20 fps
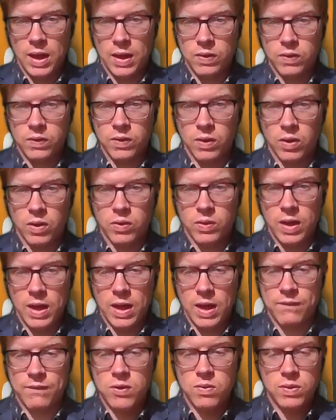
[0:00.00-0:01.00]
And so
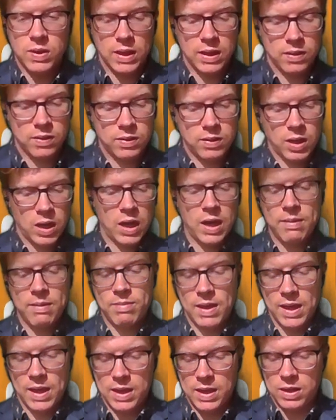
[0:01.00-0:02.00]
if you can
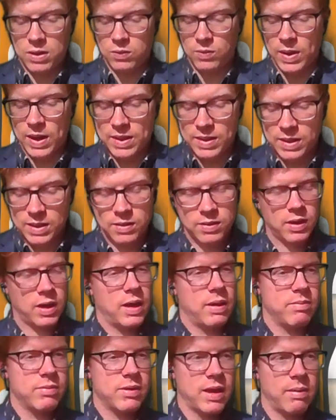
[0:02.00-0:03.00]
time that in a way that
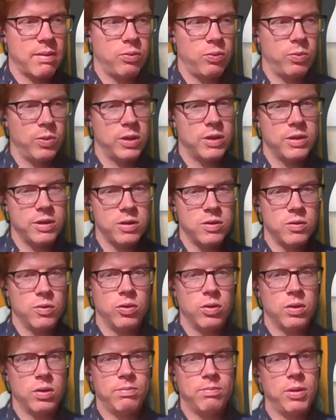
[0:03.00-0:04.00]
times up with
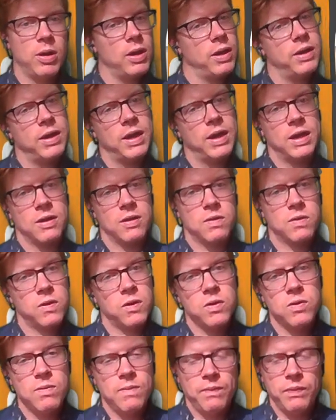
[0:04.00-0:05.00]
your pollinators
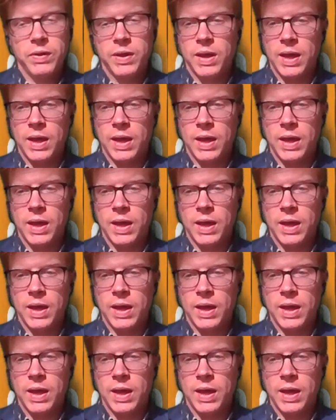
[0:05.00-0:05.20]
too,